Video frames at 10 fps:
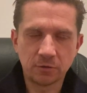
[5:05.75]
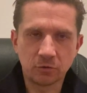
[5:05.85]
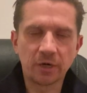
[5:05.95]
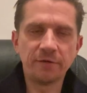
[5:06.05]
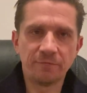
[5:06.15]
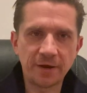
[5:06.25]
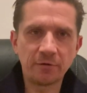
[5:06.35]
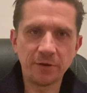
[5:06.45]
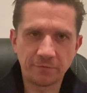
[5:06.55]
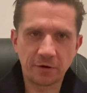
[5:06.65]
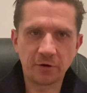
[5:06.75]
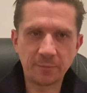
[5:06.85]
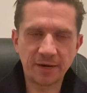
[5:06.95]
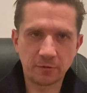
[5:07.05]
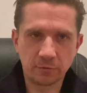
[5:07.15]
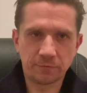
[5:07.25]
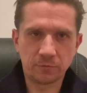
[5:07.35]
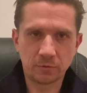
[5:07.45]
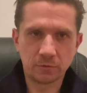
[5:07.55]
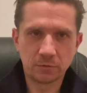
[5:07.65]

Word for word: All right, very, very powerful.